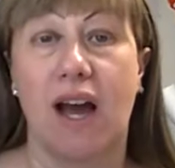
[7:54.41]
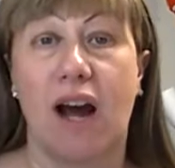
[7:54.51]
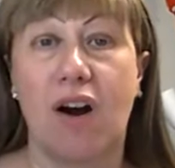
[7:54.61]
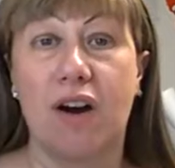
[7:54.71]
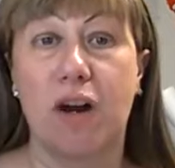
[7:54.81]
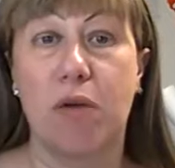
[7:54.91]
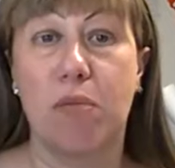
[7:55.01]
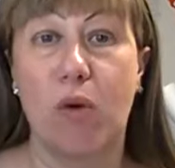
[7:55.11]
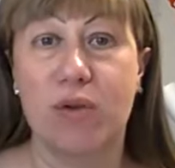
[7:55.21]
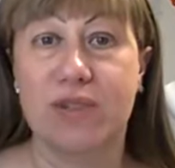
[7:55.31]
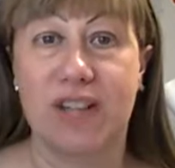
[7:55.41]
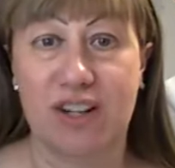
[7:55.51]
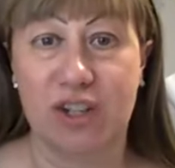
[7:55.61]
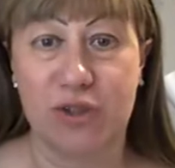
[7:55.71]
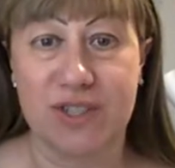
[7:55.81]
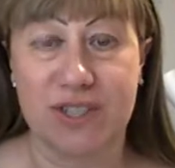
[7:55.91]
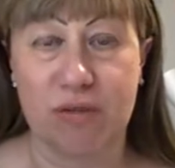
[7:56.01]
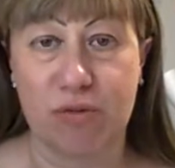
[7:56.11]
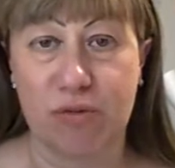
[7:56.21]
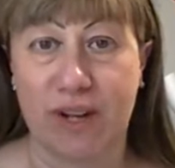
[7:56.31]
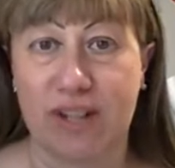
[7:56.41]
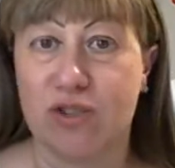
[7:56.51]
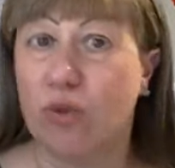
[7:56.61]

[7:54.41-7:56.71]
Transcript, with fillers: are amongst their Christian friends.